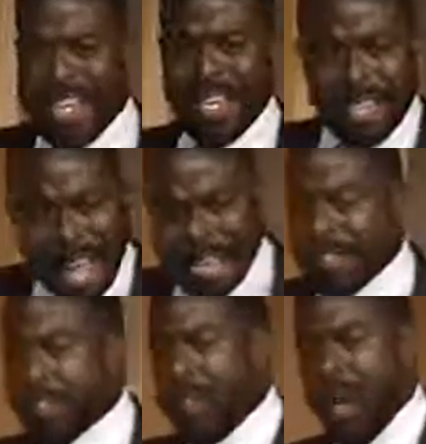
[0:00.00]
and
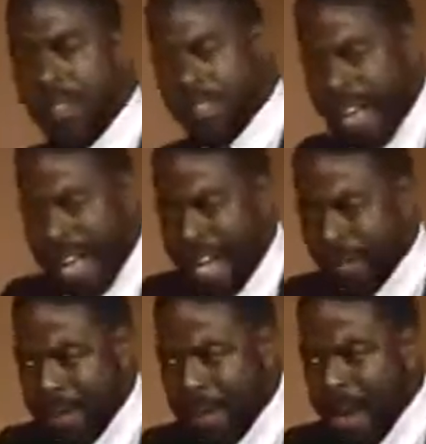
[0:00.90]
negative all the time,
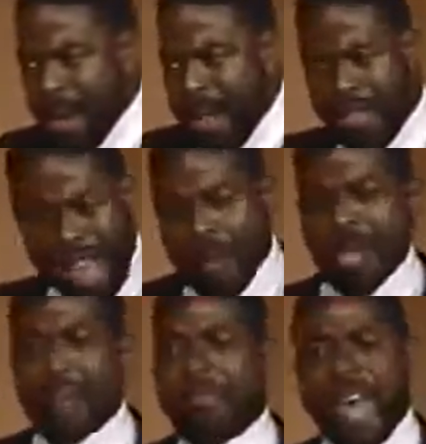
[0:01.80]
they
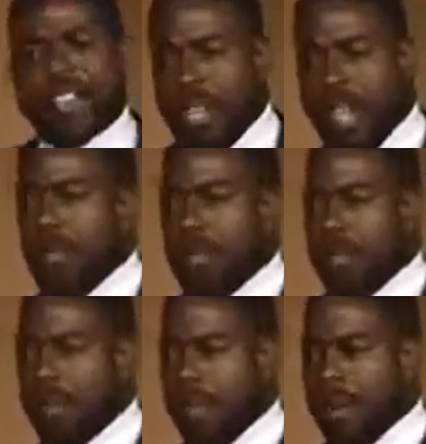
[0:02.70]
will affect you.
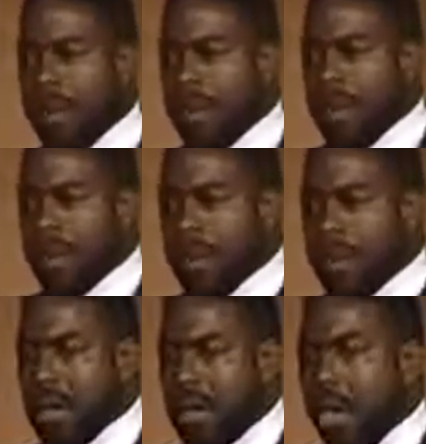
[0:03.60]

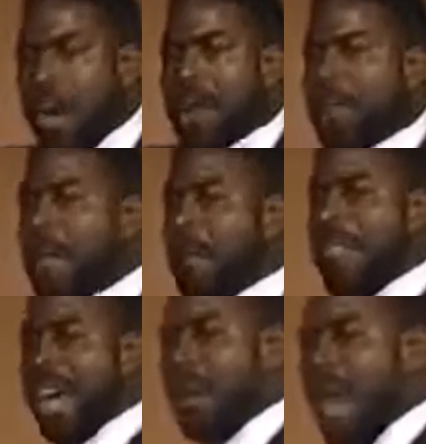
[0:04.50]
You want people
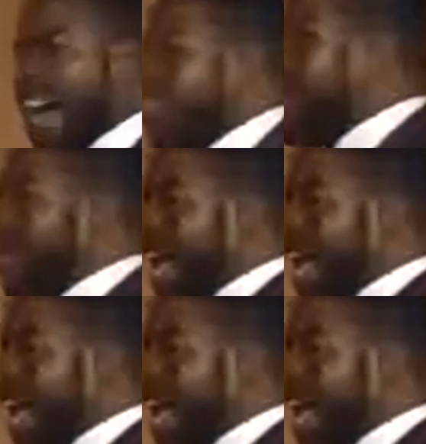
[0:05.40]
that are around you that